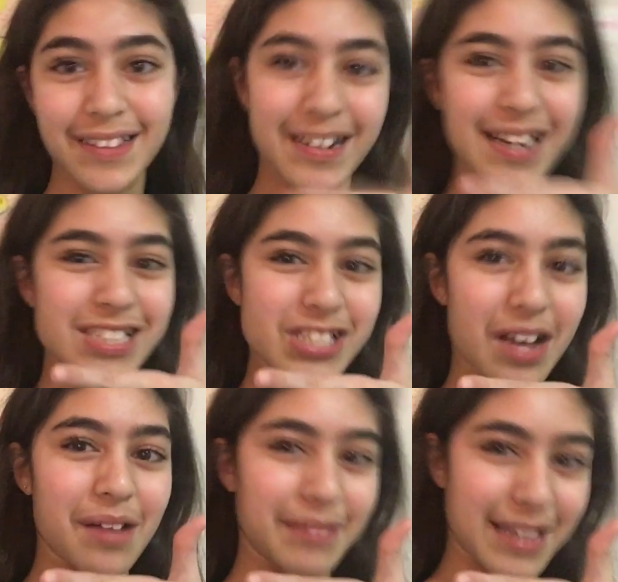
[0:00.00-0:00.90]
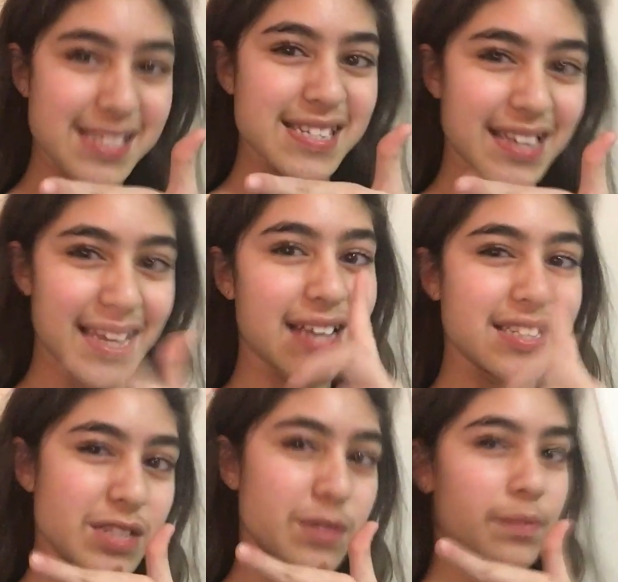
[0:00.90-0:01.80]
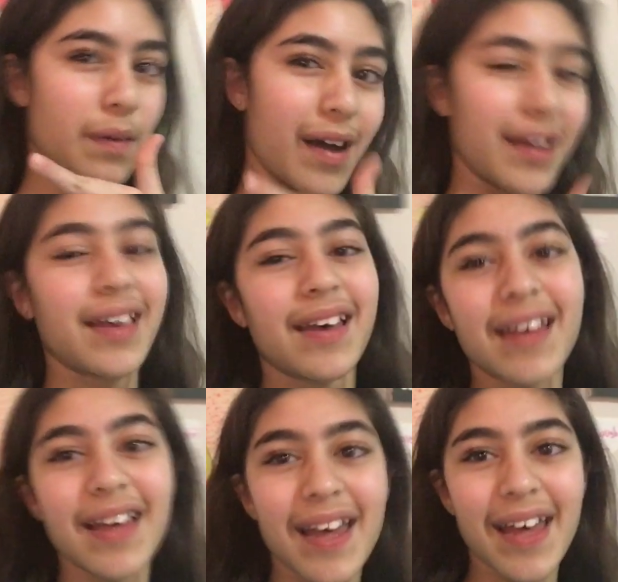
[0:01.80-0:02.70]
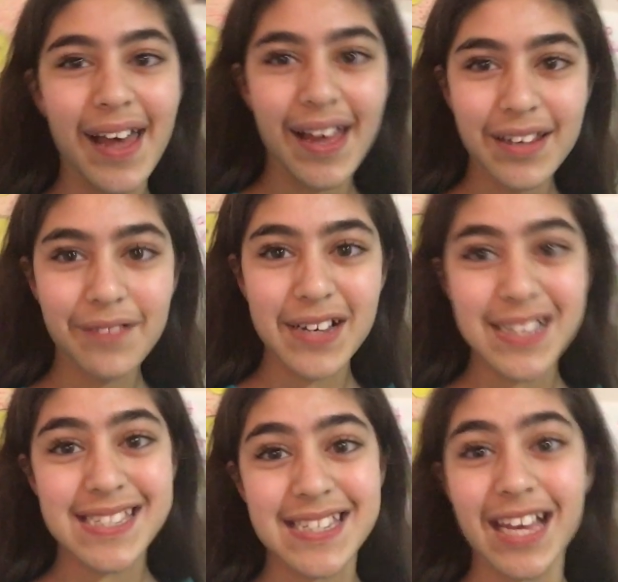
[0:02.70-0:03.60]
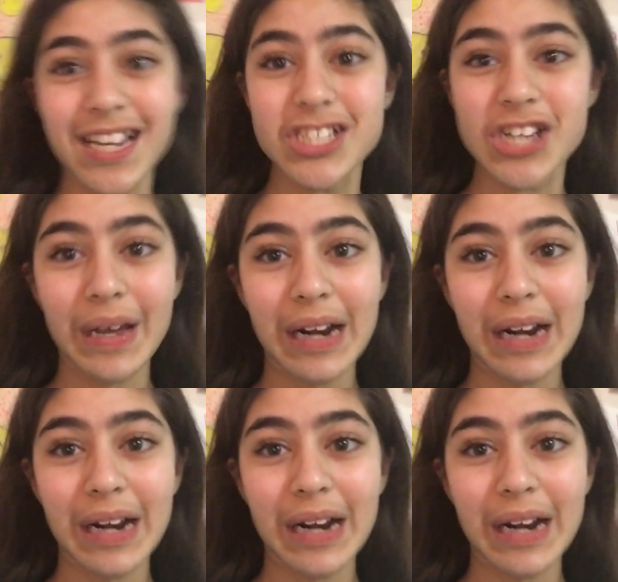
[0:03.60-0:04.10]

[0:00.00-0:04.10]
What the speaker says: Great job guessing, guys. You rock. Anyways, to get a shout